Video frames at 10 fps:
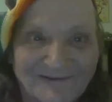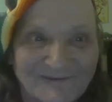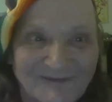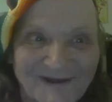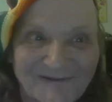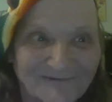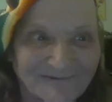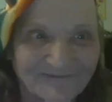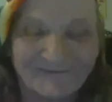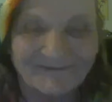That
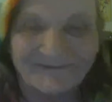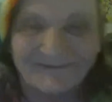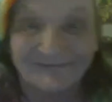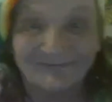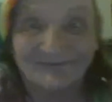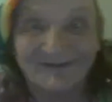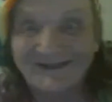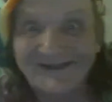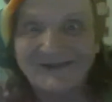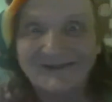
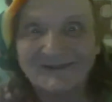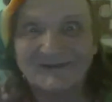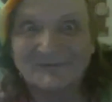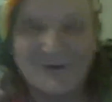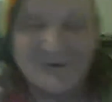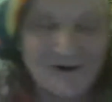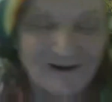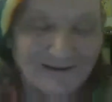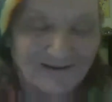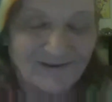he's
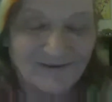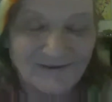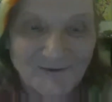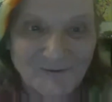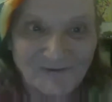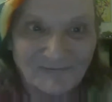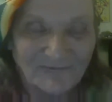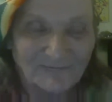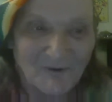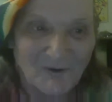already,
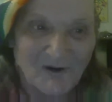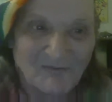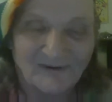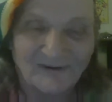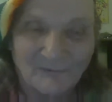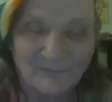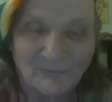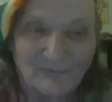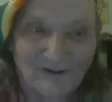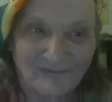he's already been
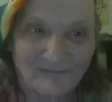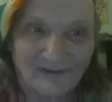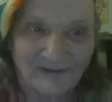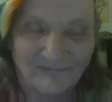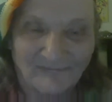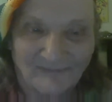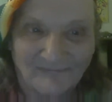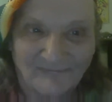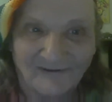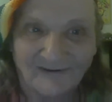interviewed by the
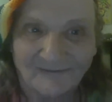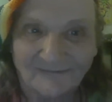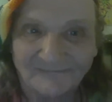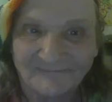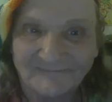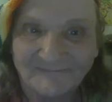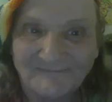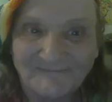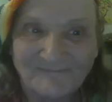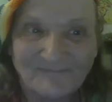investigators.
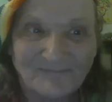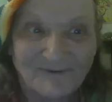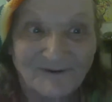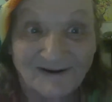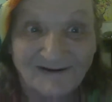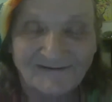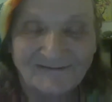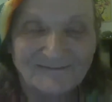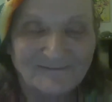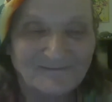All right.
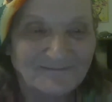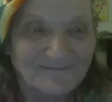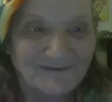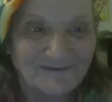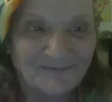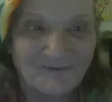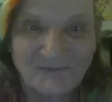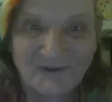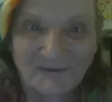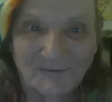So I'm
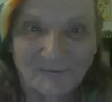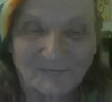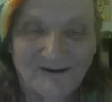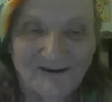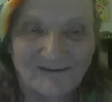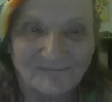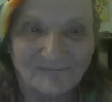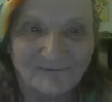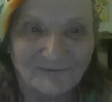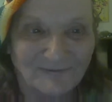getting those files,
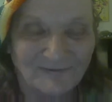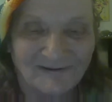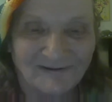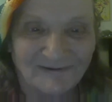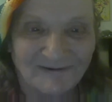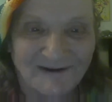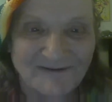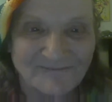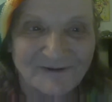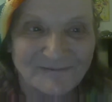whether you like it or not,
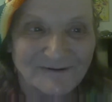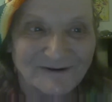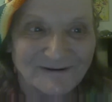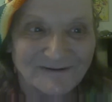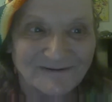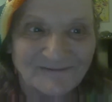motherfucker.